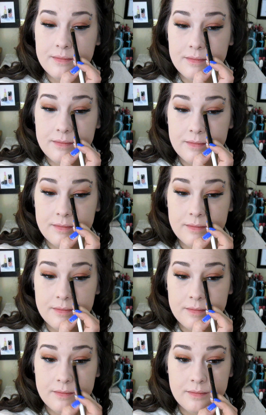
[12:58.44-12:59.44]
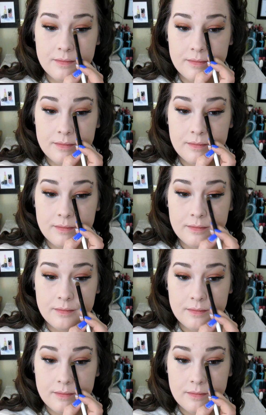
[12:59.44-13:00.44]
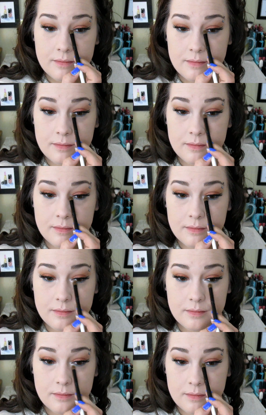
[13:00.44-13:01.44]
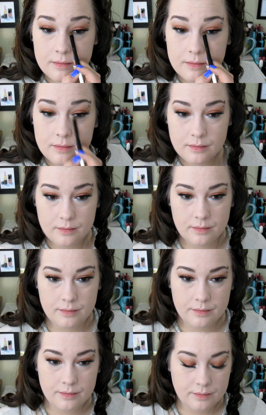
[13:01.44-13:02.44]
(no one is talking)